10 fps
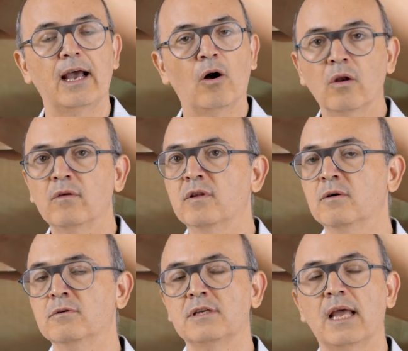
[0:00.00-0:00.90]
All of
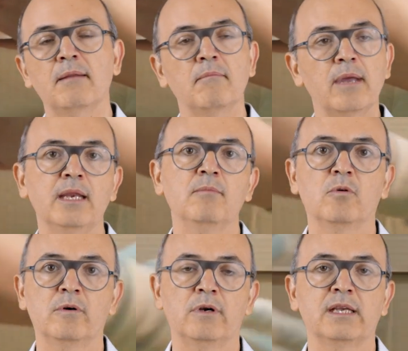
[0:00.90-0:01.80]
those and many
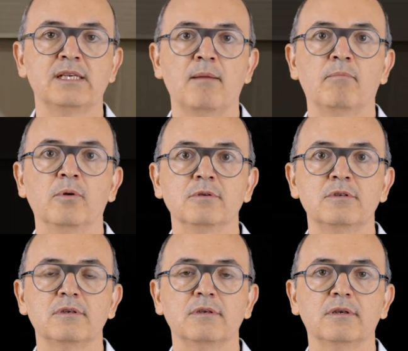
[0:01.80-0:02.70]
more
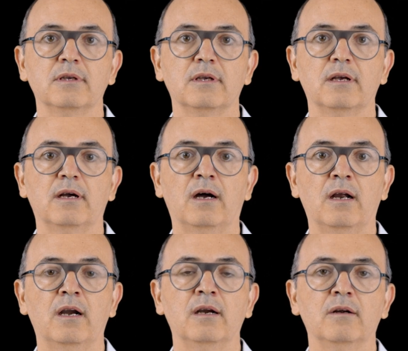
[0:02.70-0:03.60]
examples
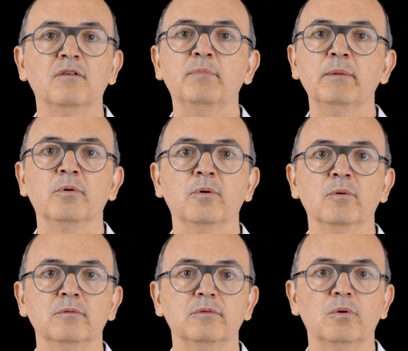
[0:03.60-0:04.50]
are of people
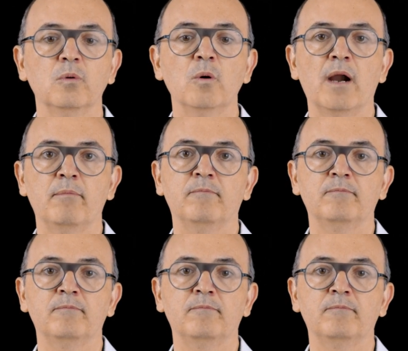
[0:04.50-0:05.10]
who are